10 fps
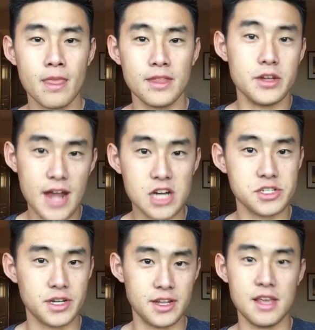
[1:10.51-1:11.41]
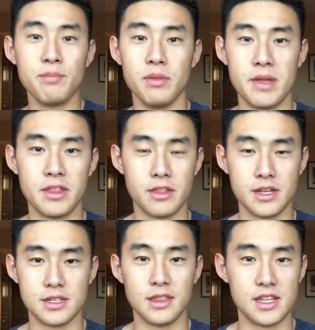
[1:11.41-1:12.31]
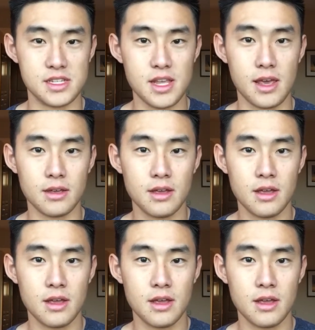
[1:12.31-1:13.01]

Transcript: that you're actually going to implement the things that they say?